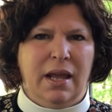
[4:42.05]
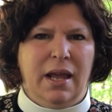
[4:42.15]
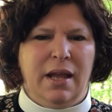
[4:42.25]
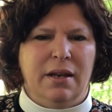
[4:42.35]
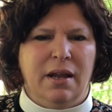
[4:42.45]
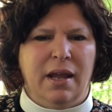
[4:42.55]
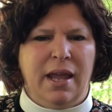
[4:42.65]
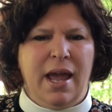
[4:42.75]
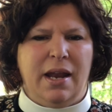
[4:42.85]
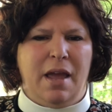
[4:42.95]
And
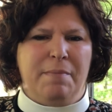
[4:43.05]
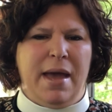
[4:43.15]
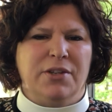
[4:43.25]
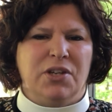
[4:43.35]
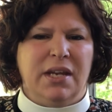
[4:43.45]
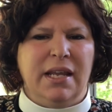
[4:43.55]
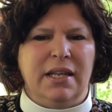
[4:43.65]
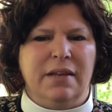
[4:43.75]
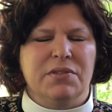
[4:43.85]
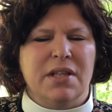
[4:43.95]
again, I imagine he
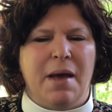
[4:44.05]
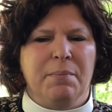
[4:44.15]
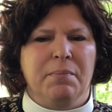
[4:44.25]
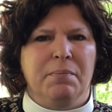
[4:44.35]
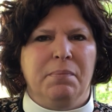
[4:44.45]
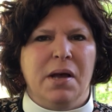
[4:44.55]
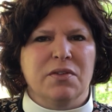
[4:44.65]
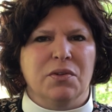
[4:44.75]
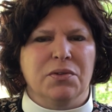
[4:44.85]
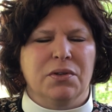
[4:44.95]
leaves them
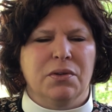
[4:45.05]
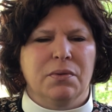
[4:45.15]
puzzled.